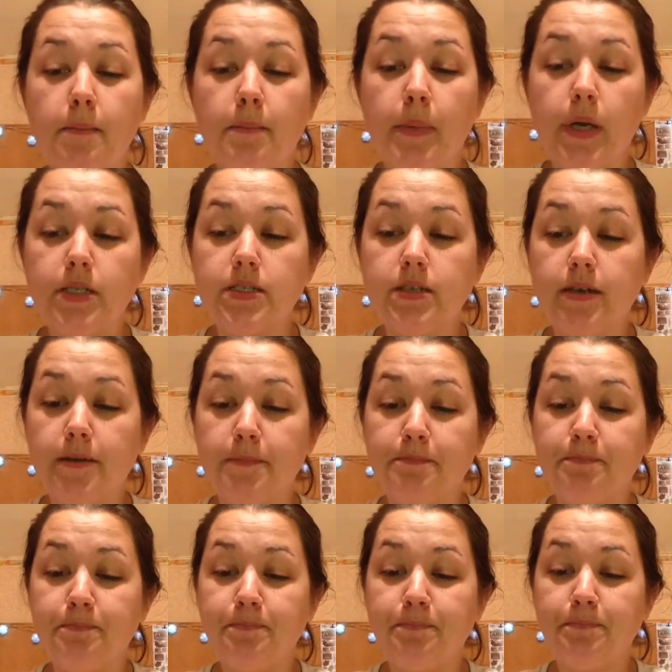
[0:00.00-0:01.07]
But,
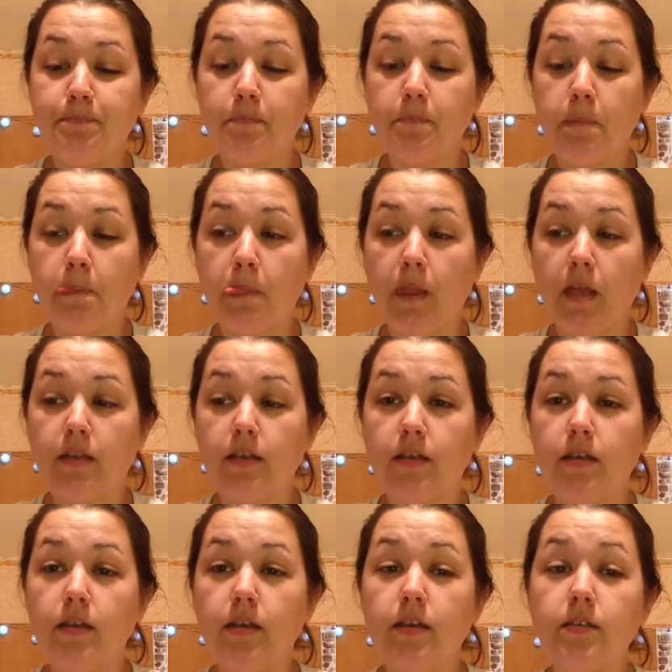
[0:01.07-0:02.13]
um,
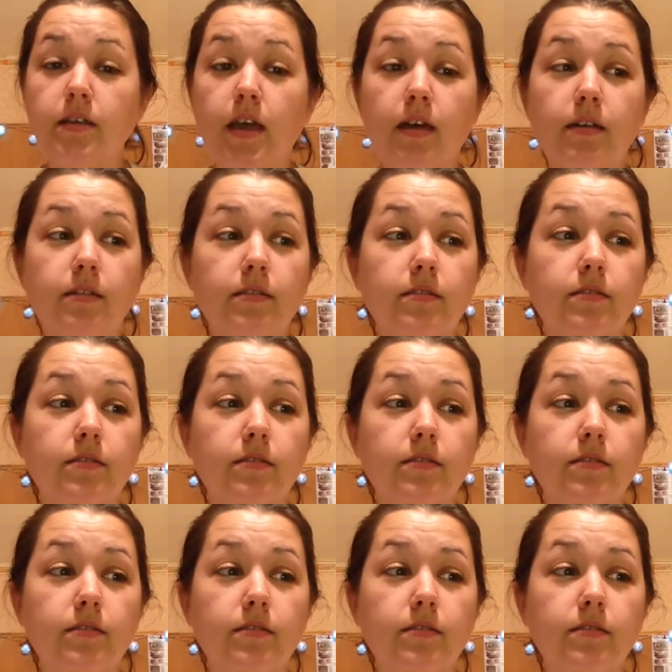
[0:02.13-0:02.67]
yeah.